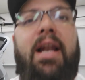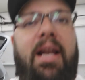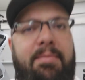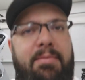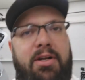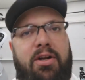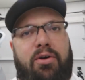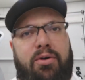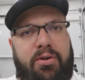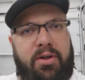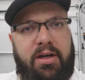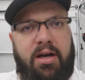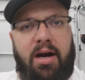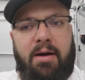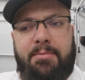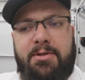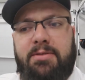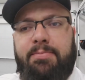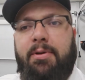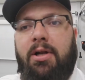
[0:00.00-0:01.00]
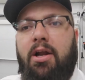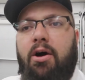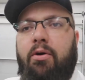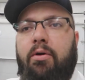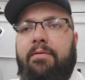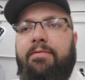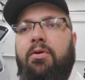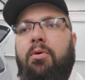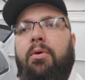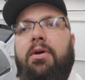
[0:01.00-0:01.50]
and let me know in the comments
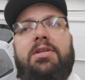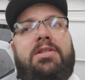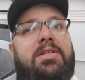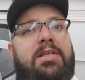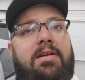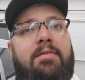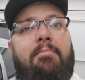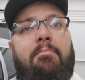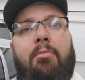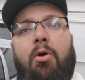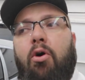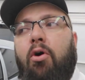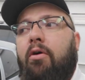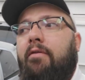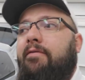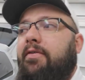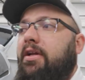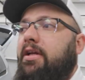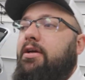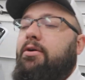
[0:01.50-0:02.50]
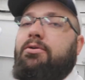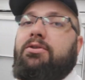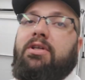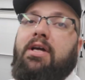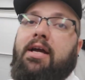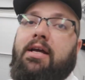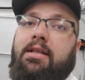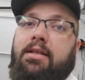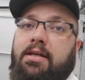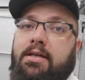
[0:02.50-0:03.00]
below if you want to see more videos
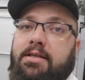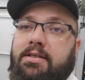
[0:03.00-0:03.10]
like